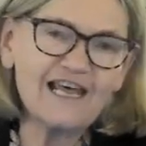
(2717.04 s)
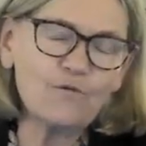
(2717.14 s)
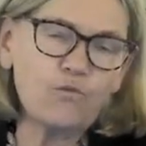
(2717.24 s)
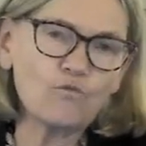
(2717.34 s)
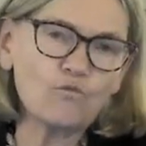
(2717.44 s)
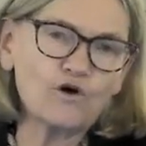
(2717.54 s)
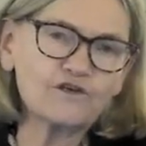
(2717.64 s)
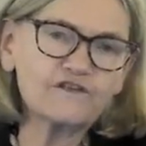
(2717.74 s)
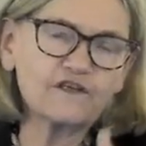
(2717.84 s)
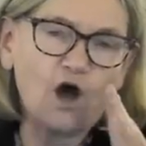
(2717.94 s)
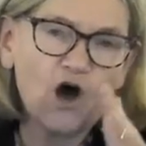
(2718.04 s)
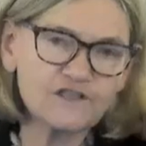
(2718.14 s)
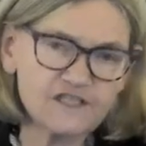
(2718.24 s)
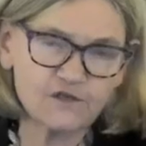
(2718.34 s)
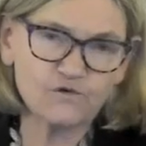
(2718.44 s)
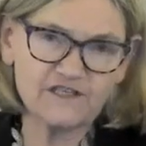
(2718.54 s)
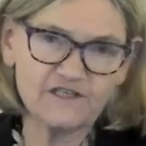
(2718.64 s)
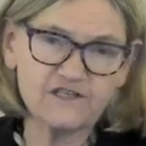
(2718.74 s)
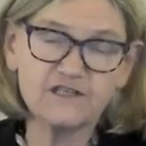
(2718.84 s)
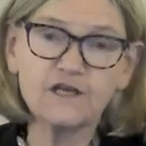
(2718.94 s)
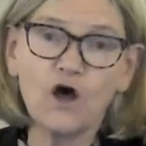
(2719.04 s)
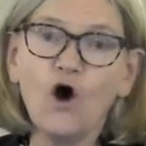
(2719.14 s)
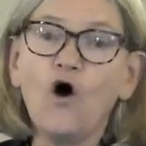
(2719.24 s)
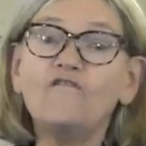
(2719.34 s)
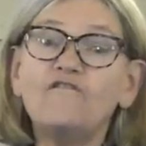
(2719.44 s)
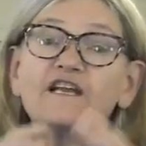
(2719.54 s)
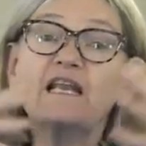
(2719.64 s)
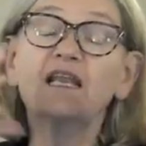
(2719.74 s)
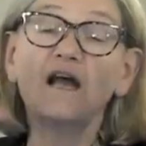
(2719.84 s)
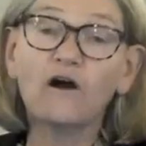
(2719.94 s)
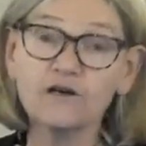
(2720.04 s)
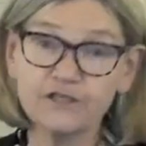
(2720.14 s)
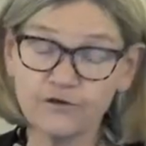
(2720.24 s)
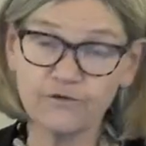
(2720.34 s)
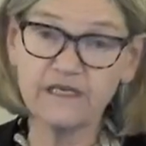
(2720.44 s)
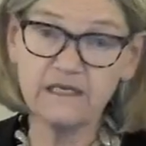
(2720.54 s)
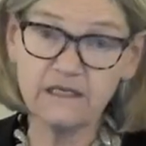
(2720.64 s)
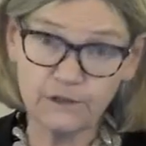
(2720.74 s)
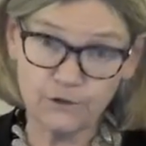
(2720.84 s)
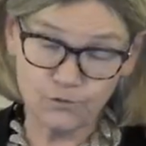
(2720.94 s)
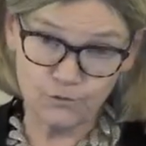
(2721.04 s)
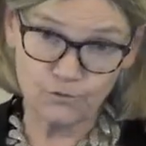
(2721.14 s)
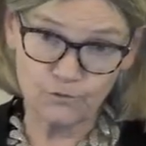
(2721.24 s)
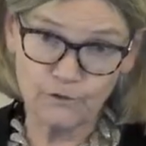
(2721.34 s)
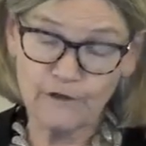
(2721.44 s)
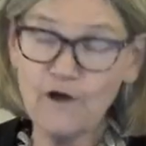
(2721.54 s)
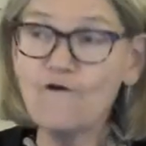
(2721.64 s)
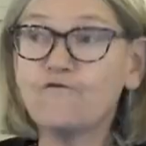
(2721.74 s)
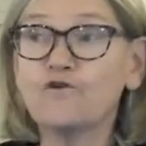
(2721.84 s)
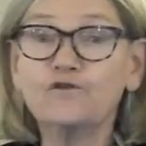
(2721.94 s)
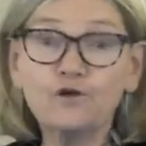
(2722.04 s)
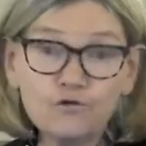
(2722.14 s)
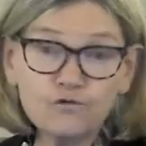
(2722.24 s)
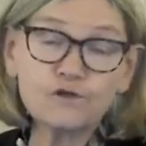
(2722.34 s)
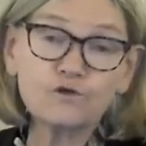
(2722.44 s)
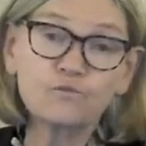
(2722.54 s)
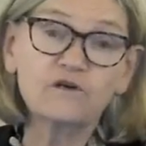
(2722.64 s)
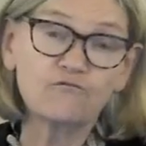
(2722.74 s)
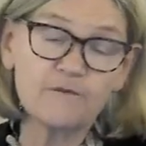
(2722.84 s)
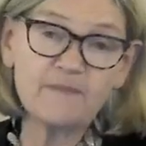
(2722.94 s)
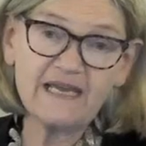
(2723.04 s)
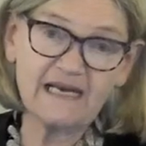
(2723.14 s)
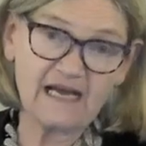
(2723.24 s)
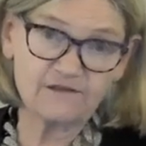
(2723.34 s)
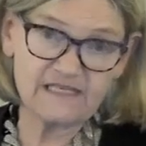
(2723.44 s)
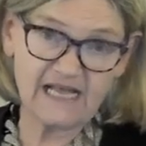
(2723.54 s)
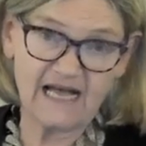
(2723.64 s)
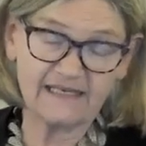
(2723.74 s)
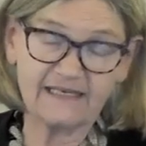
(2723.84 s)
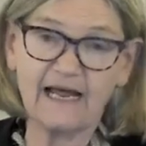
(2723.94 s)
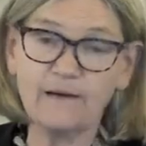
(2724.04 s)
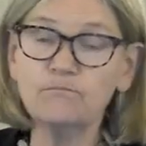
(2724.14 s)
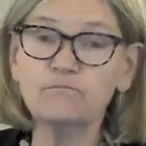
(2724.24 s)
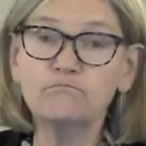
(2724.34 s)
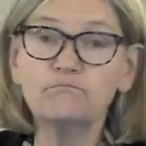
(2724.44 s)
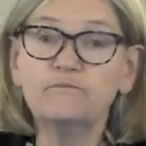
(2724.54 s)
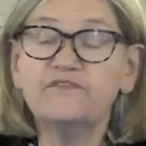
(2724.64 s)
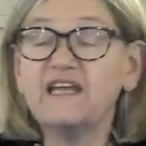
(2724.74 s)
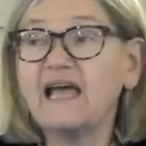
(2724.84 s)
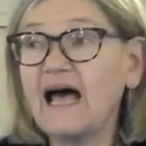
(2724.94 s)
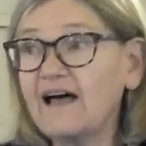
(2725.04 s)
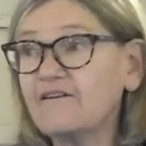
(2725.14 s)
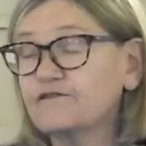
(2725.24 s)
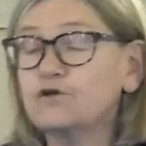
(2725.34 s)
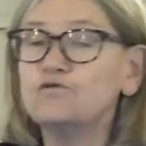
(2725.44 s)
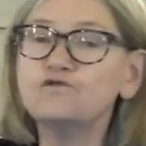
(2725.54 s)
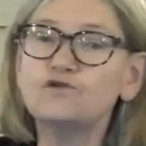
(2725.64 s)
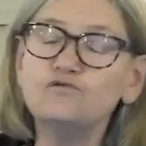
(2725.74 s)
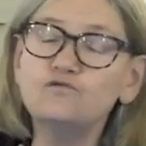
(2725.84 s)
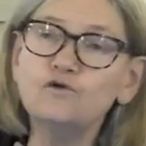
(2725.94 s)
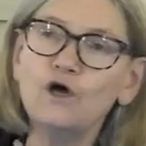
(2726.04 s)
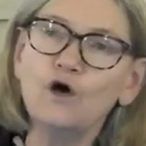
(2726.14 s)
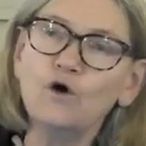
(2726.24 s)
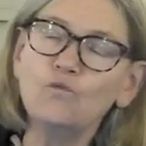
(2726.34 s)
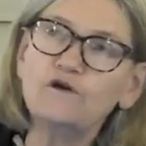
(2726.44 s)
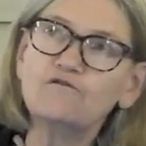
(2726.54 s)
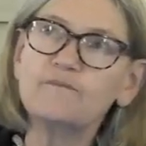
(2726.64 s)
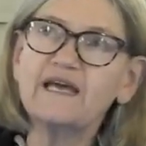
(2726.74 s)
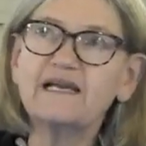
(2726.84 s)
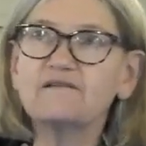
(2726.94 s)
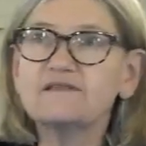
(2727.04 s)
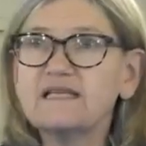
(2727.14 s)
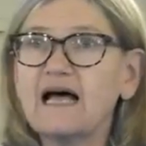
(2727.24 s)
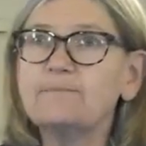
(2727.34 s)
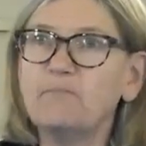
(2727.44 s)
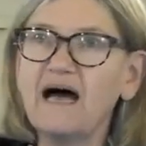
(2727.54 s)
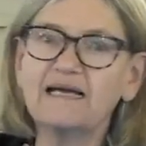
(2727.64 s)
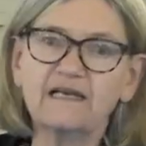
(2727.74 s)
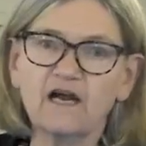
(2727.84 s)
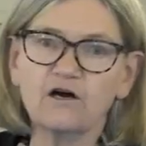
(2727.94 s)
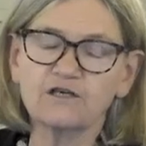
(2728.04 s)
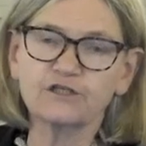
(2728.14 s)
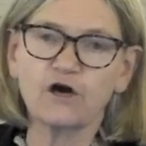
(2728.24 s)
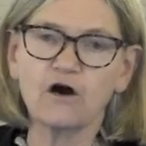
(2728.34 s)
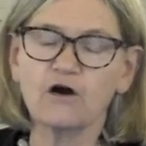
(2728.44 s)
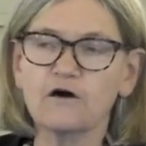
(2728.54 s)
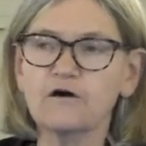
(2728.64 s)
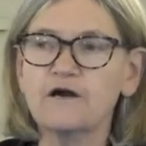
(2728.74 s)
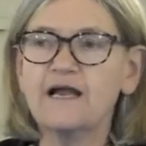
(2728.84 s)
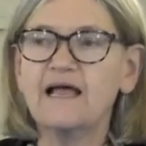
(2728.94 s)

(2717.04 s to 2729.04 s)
what are the consequences of a larger EU for those who will remain outside? Now, they have, those who will remain outside by and large are